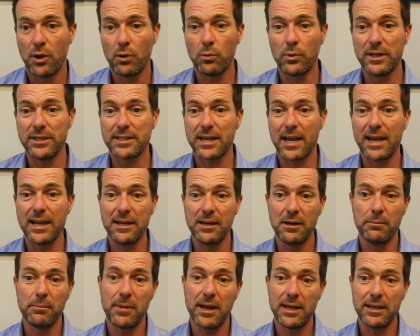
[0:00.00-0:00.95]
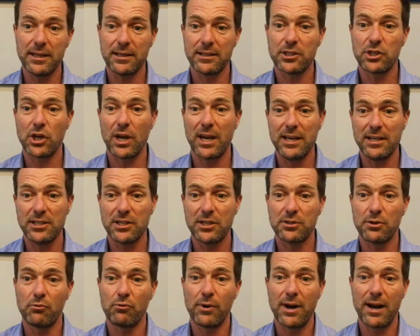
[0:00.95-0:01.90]
We tailor-make changes
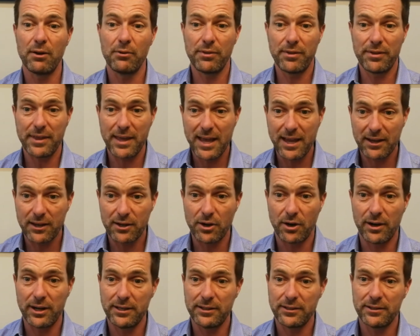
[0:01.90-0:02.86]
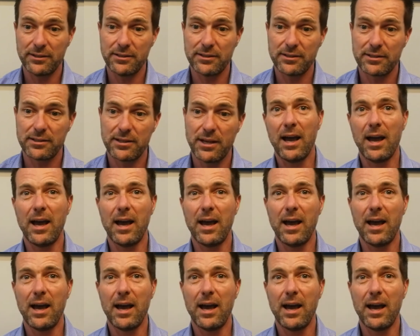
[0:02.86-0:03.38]
around their guidance.